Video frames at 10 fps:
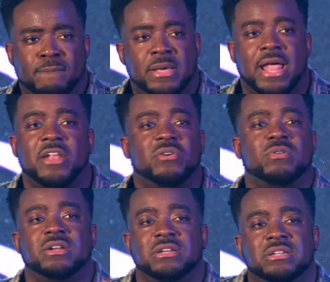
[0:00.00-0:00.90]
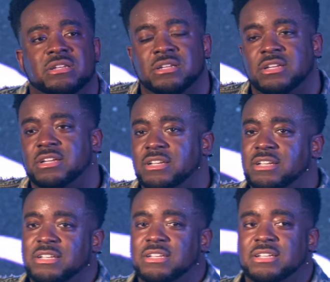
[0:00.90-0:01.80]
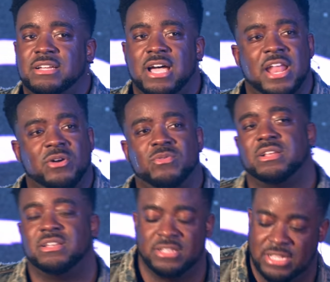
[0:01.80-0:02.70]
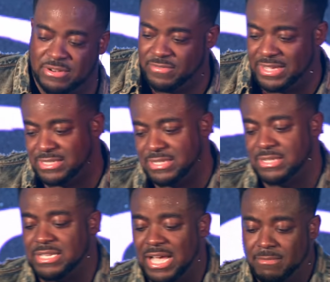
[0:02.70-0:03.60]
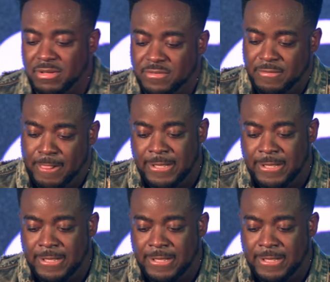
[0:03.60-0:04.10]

But I don't want to, I don't want to invest in the time of,